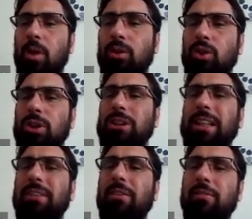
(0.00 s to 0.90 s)
just
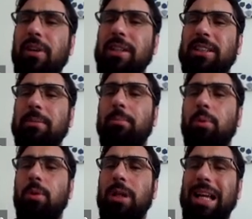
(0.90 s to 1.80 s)
give a very
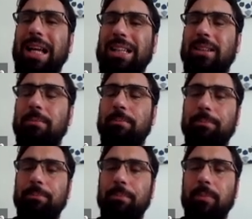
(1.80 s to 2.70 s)
simple answer,
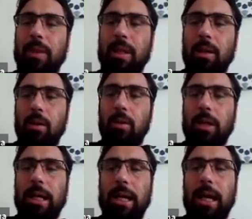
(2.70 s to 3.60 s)

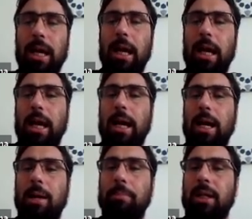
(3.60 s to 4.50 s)
okay?
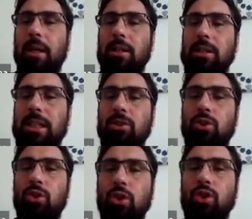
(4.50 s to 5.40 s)
Because
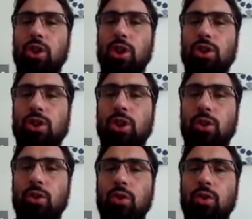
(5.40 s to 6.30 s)
introductions
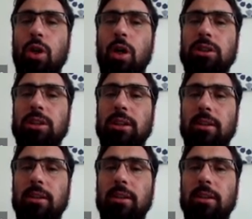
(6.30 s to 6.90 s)
do not